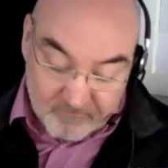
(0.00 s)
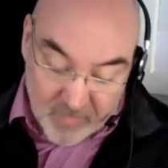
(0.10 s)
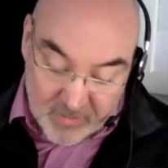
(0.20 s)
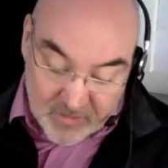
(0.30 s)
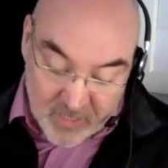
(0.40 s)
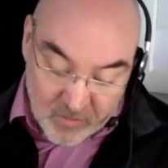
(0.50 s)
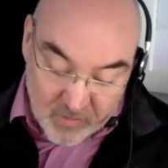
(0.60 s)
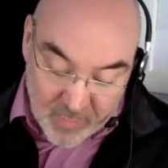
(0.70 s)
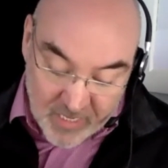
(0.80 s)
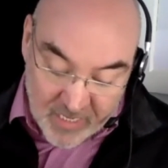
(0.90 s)
So
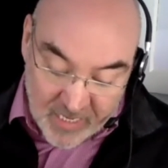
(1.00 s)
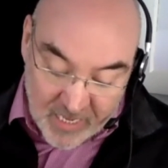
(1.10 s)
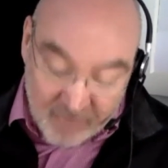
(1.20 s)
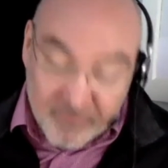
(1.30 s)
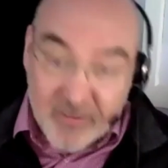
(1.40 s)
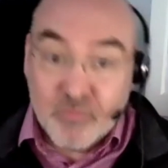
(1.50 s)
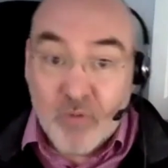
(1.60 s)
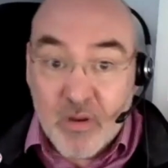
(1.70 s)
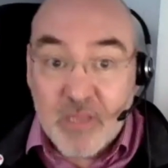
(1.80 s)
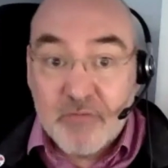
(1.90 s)
if it's
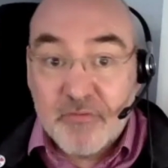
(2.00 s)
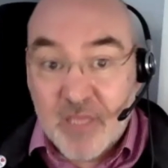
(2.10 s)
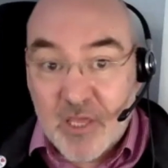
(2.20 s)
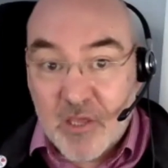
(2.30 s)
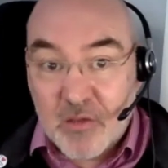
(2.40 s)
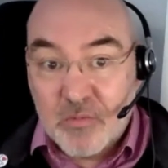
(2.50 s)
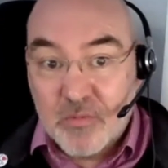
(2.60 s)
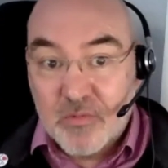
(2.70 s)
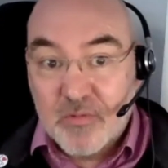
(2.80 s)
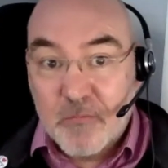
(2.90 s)
right for you,
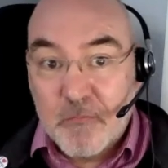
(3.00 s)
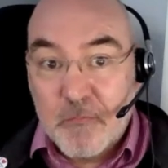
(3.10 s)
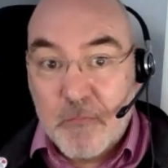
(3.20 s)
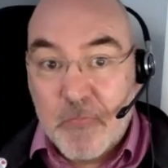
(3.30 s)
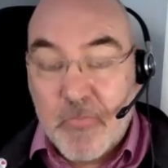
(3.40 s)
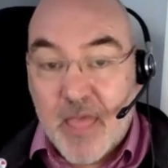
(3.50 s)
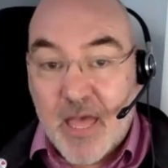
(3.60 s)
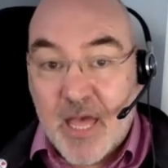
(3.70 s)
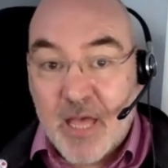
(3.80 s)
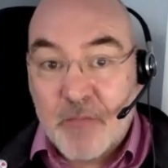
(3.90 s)

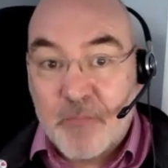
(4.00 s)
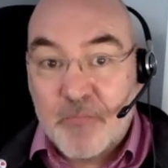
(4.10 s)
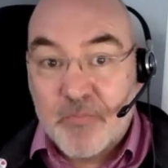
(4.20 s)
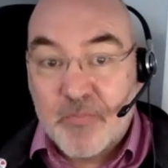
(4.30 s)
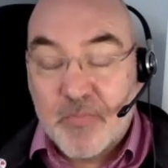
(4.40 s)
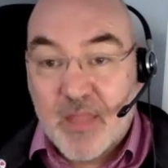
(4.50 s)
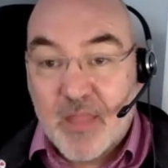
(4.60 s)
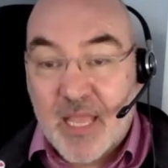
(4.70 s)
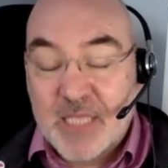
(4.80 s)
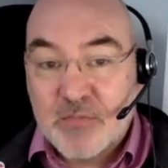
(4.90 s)

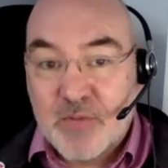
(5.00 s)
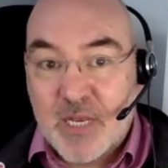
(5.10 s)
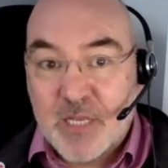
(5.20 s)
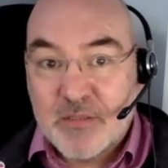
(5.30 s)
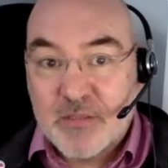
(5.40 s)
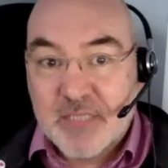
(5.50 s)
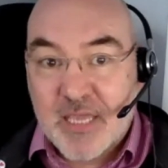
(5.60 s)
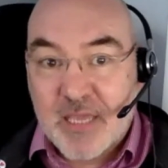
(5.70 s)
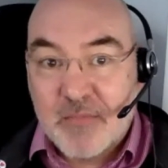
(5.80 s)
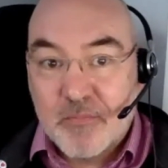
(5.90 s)
it's a really good
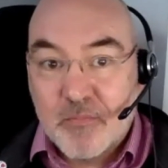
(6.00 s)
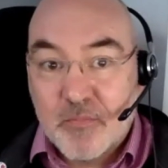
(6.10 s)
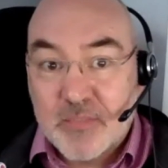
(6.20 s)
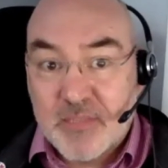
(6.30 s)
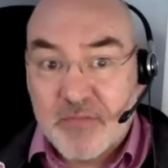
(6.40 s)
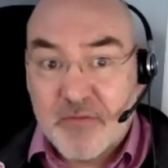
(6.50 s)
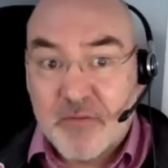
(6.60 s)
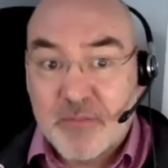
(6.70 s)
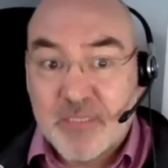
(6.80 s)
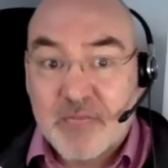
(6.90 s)
scheme.
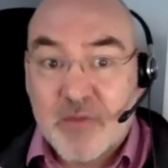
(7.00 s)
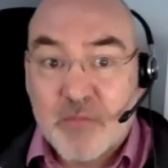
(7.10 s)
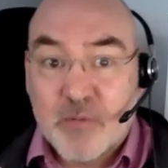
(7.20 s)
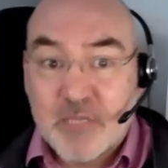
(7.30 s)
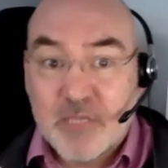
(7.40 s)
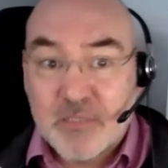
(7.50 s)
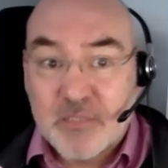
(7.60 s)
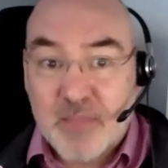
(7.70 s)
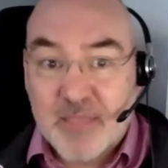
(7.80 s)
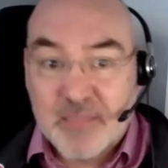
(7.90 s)
75% of our projects are
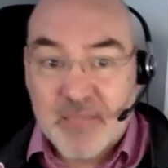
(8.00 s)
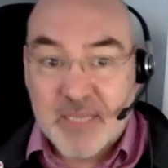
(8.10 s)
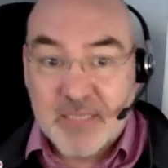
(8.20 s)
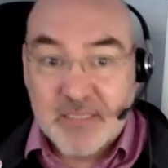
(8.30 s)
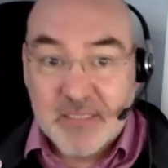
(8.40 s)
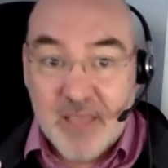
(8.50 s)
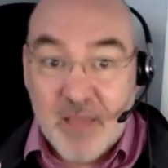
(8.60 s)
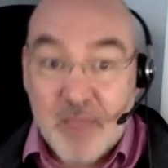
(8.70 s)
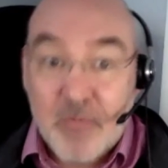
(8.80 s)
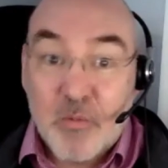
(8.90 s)
with SMEs,
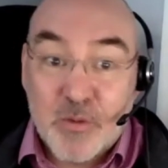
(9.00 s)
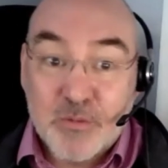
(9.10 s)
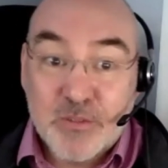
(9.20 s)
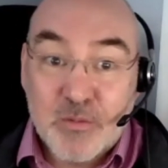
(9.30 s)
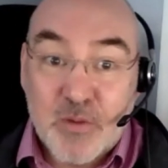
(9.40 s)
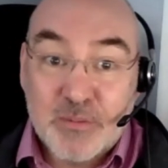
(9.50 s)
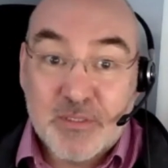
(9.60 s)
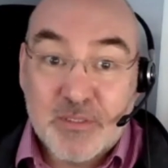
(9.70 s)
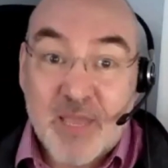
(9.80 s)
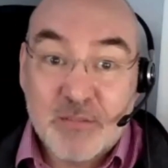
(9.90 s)
but we also work with
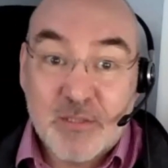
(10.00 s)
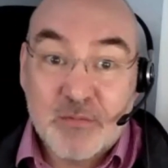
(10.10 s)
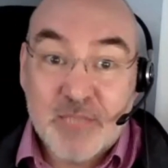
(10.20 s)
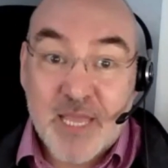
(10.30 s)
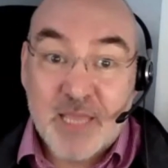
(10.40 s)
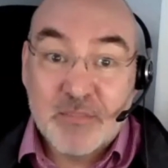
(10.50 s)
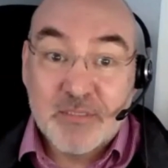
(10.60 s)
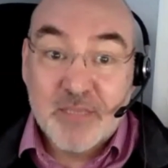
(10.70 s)
some household names.